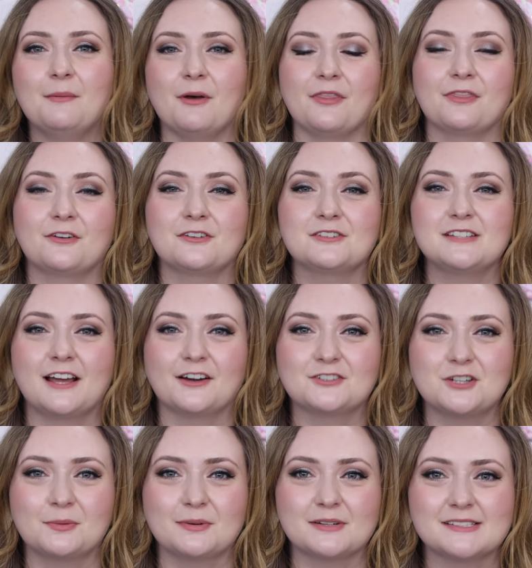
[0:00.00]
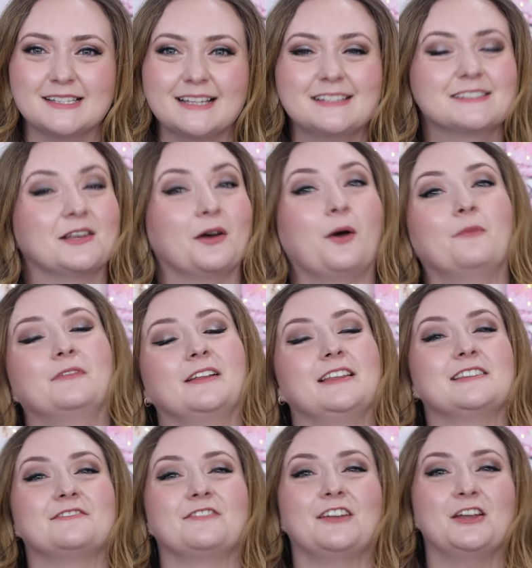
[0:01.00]
on Thursday, October 6th, so hopefully
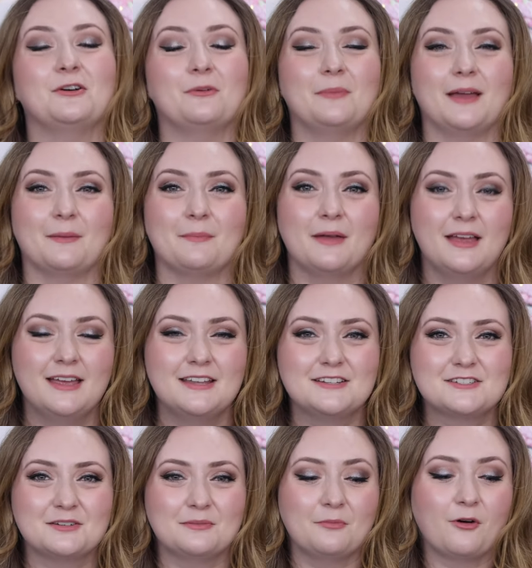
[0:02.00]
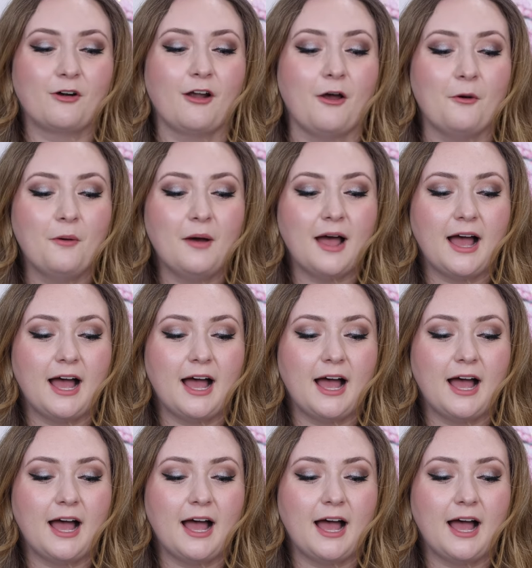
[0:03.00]
this video will be up tomorrow.